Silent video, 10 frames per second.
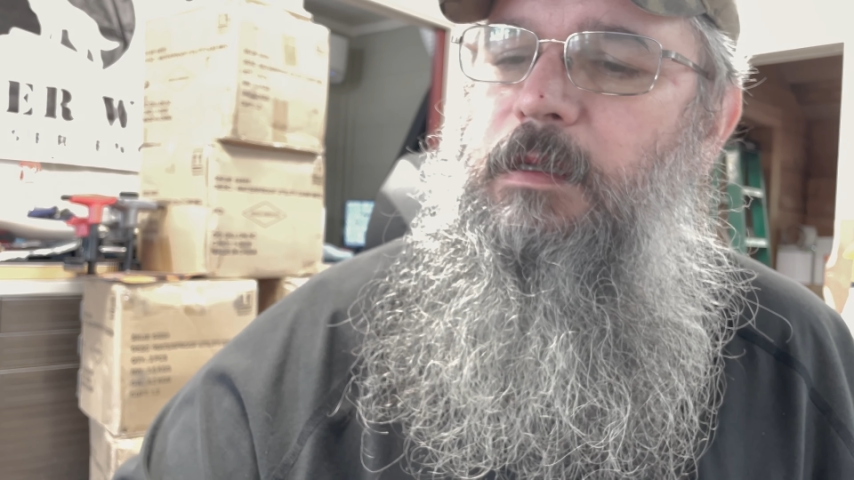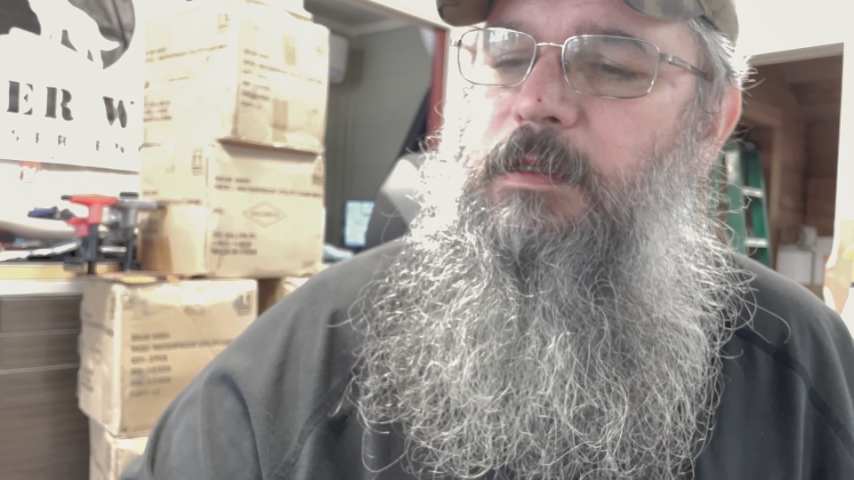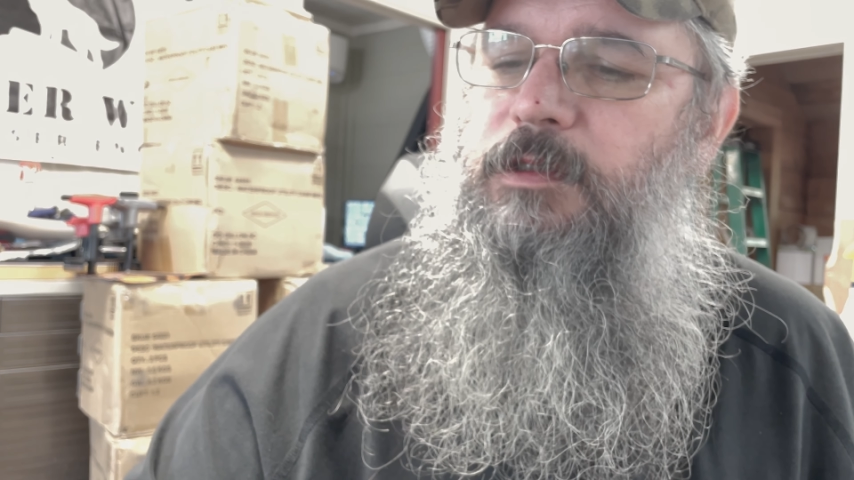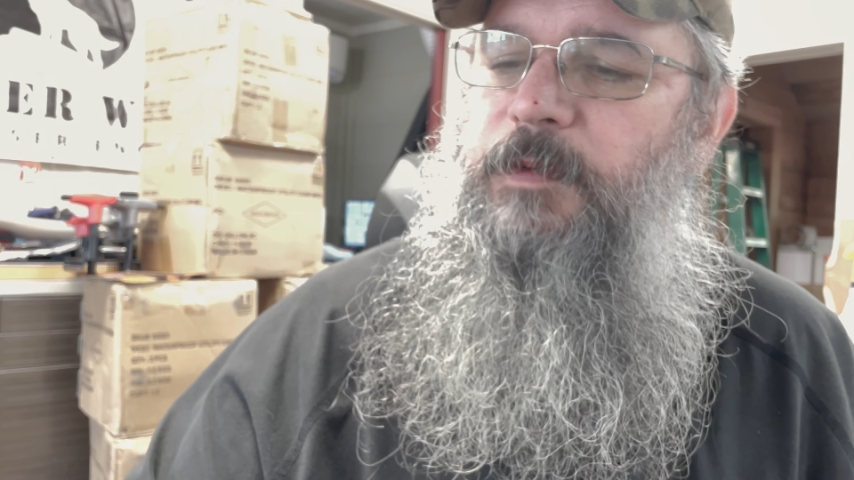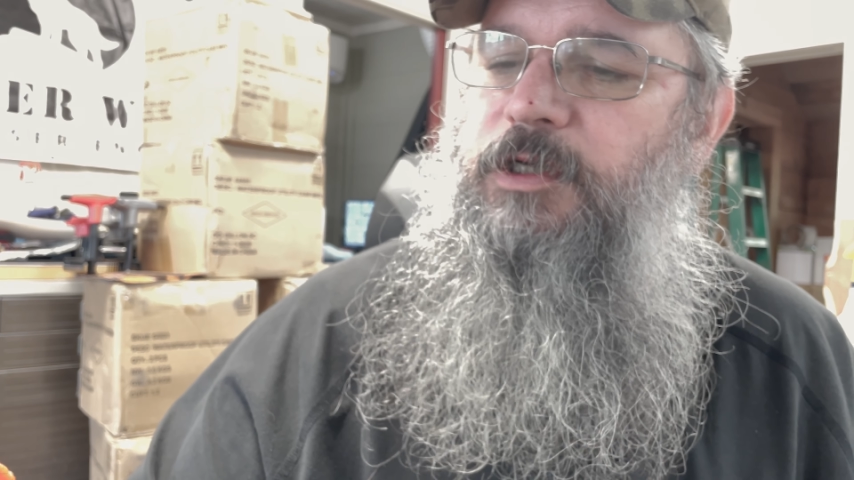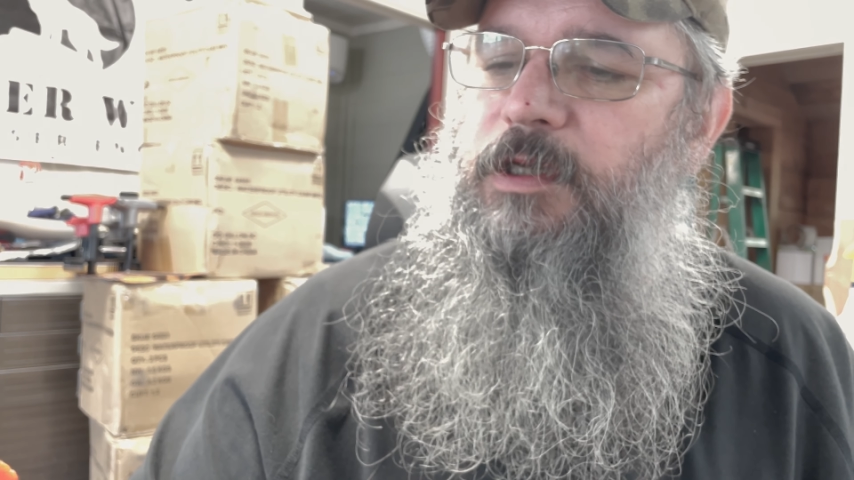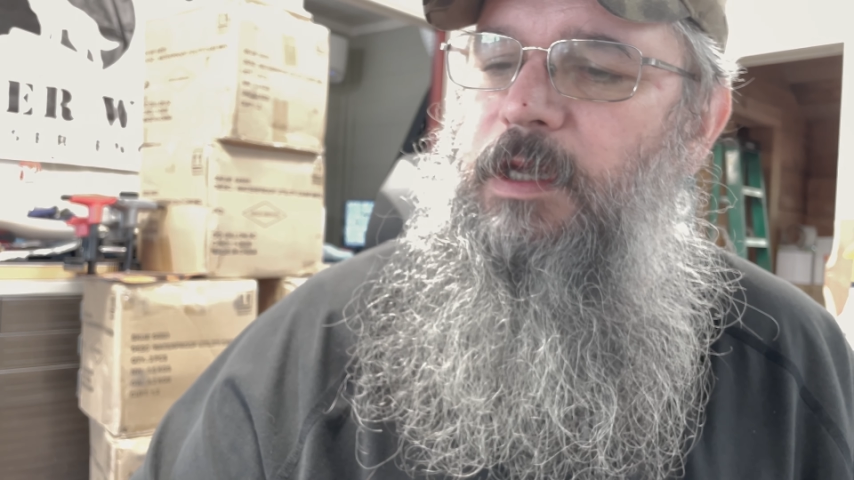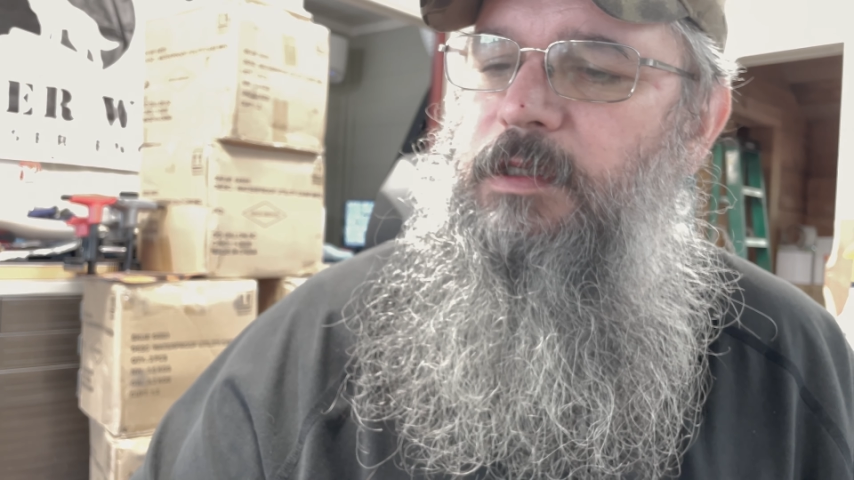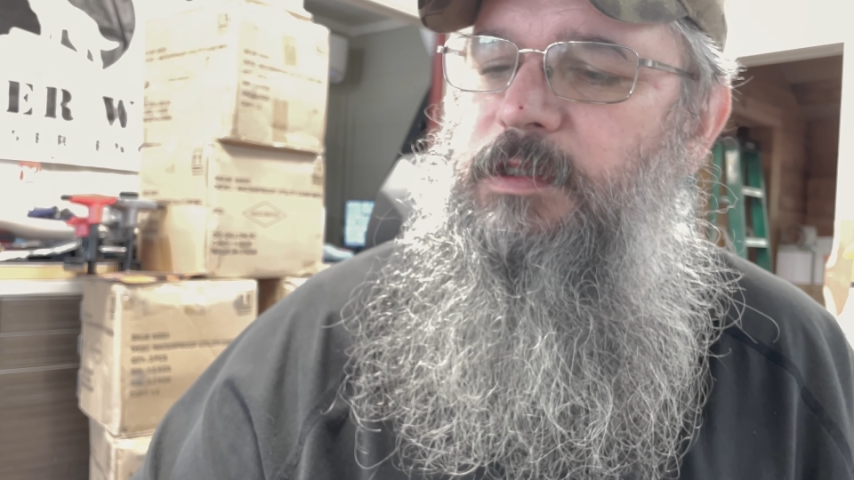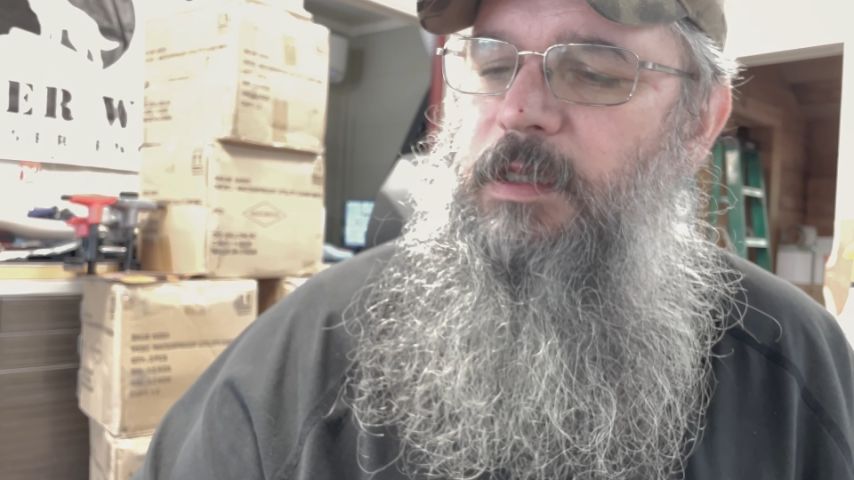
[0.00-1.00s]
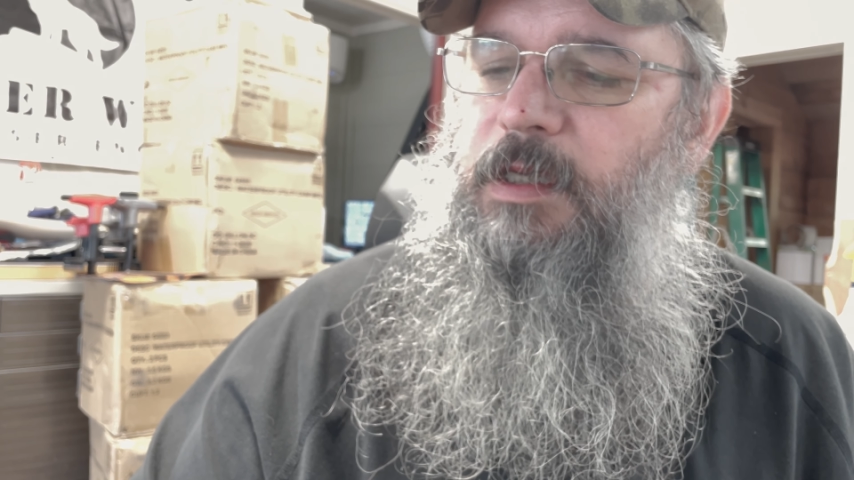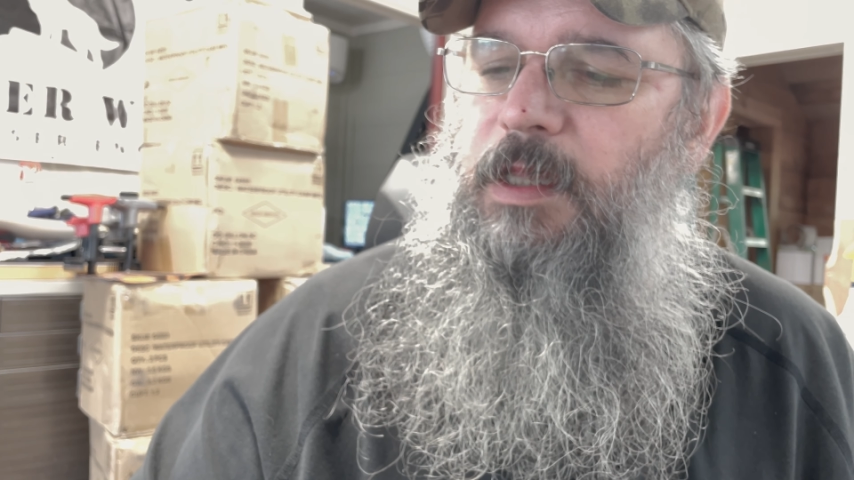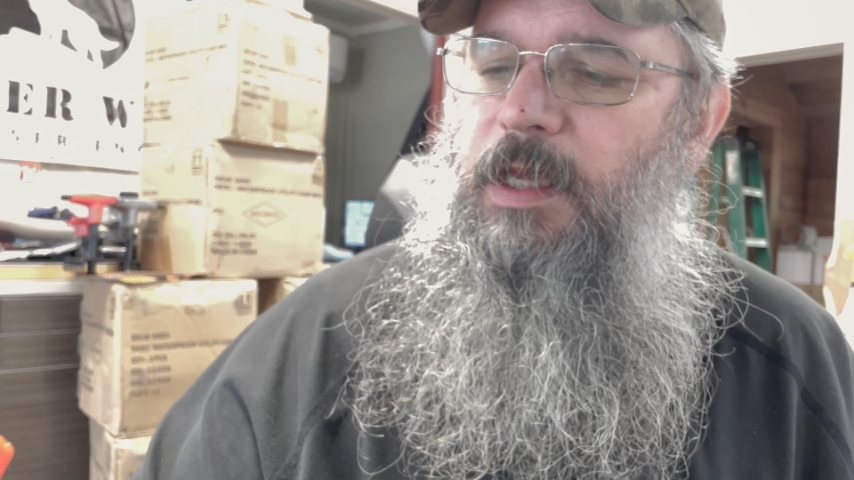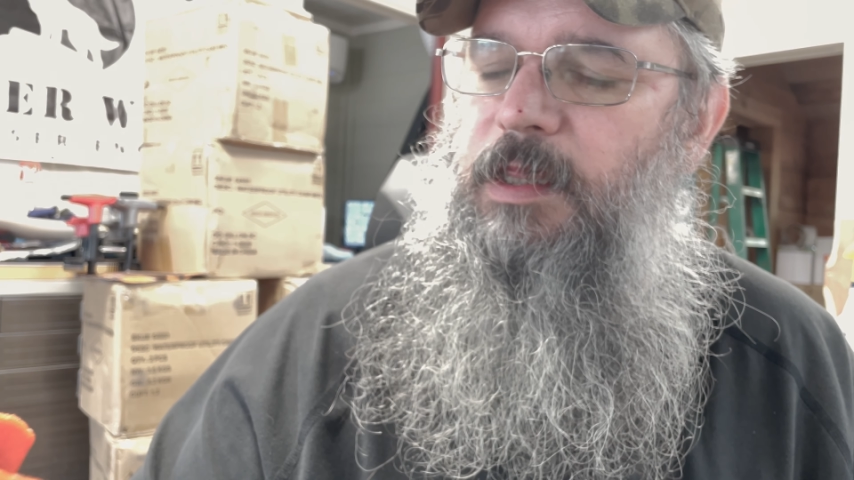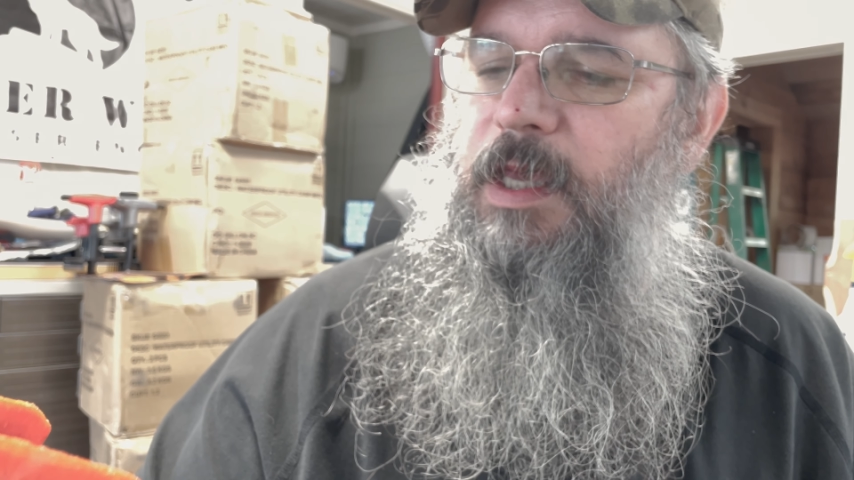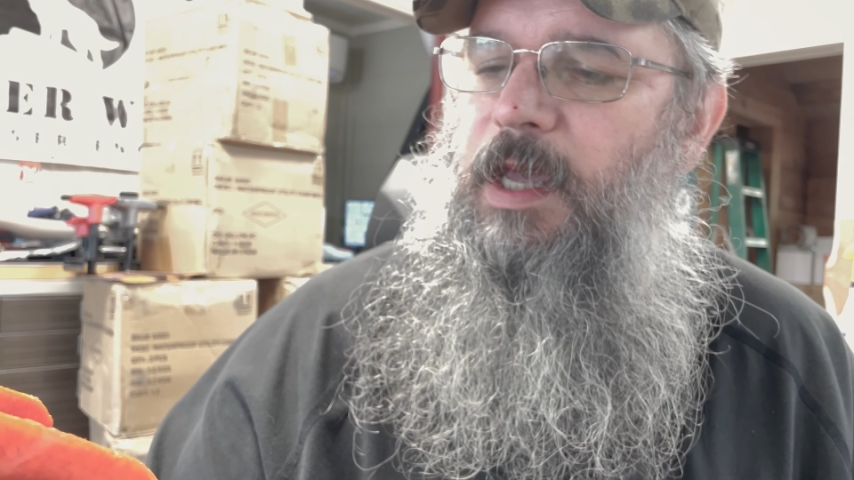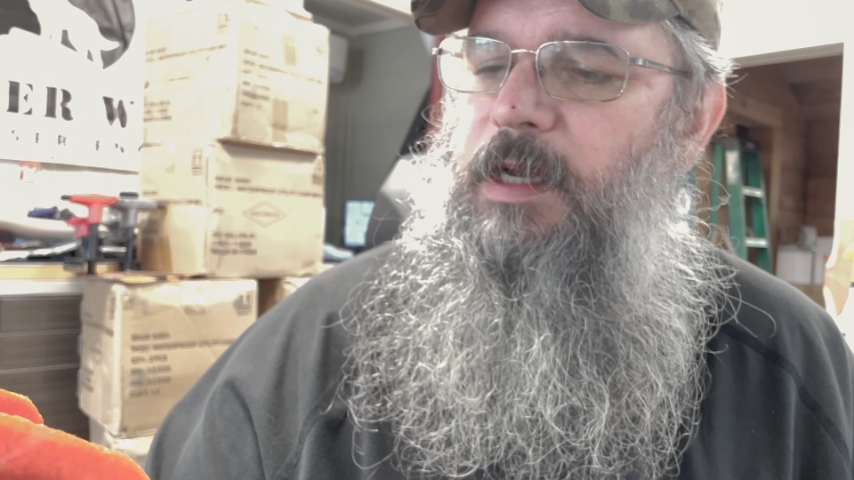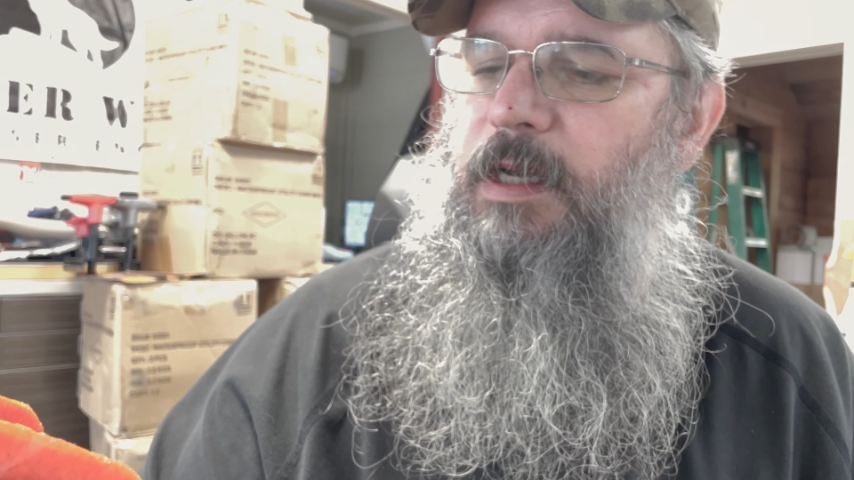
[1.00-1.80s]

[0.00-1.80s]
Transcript: especially on something like that.